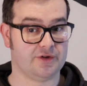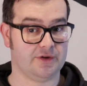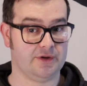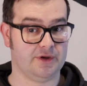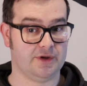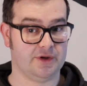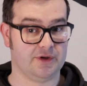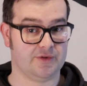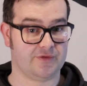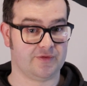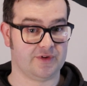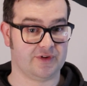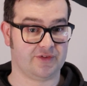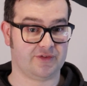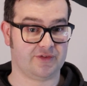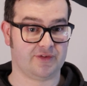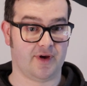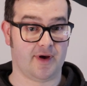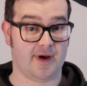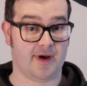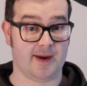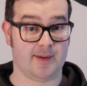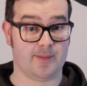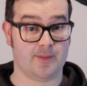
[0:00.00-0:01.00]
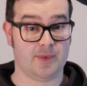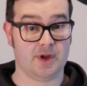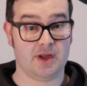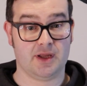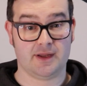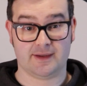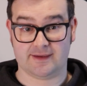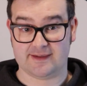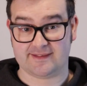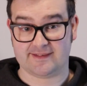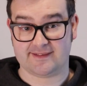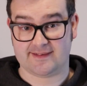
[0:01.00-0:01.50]
unit of this time
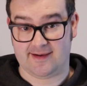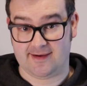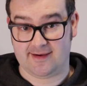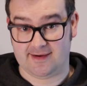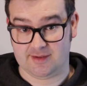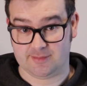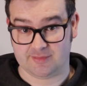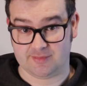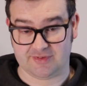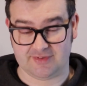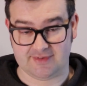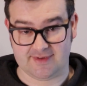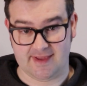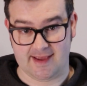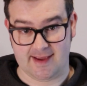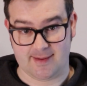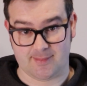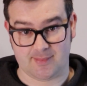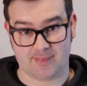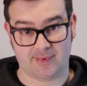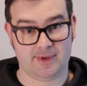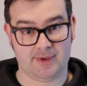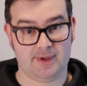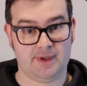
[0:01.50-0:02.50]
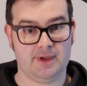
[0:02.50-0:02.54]
the time step.